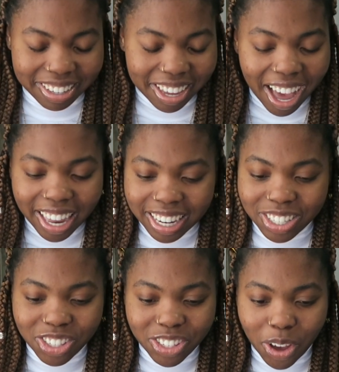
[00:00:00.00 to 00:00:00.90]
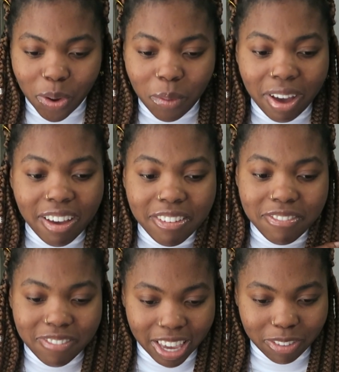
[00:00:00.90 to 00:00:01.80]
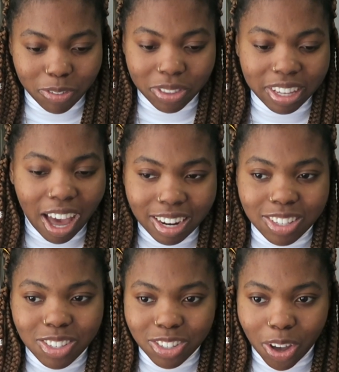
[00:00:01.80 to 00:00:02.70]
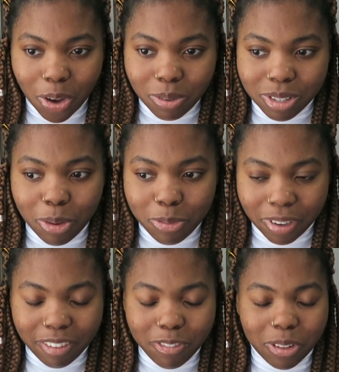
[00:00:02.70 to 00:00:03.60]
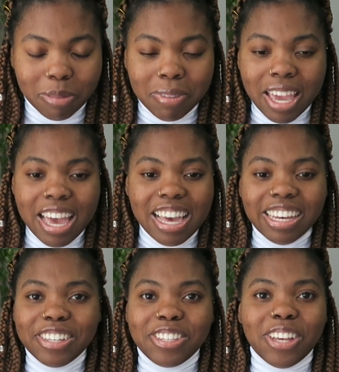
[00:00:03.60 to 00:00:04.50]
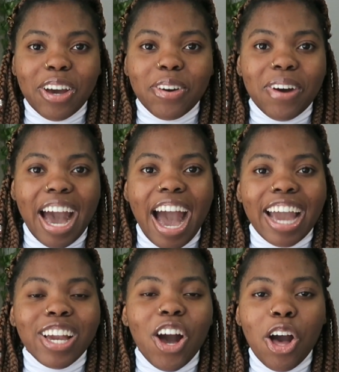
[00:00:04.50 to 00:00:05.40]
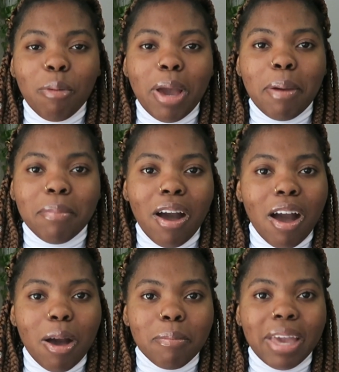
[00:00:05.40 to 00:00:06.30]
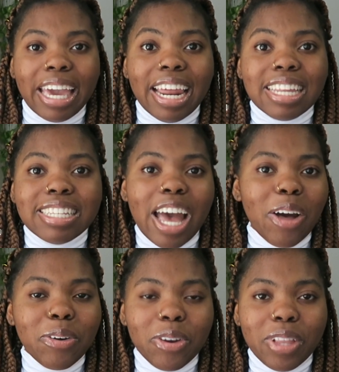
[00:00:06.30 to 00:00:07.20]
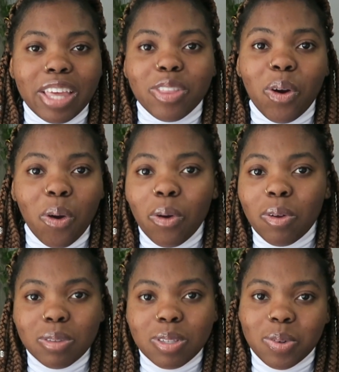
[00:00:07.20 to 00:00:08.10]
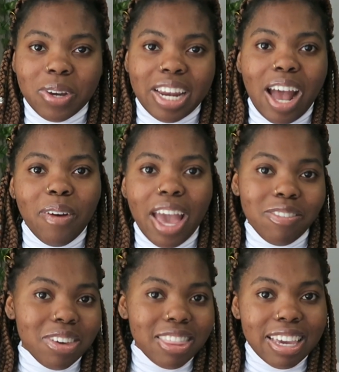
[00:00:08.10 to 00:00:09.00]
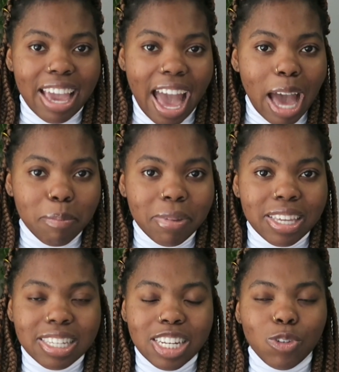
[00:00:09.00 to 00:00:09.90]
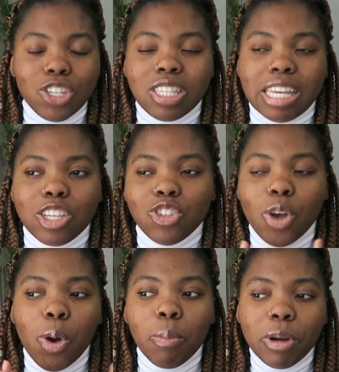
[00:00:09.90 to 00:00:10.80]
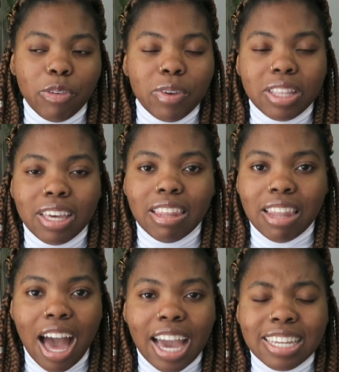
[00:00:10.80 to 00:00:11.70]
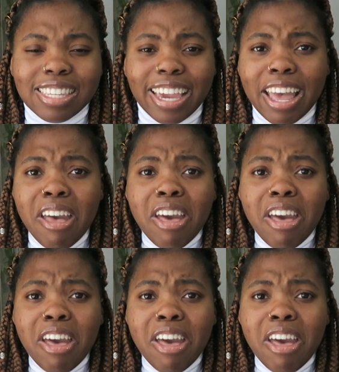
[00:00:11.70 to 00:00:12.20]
God is so faithful. God is so faithful. So I call my mom and I tell her like the whole story and how everything happened, and it was just like so perfectly aligned. Like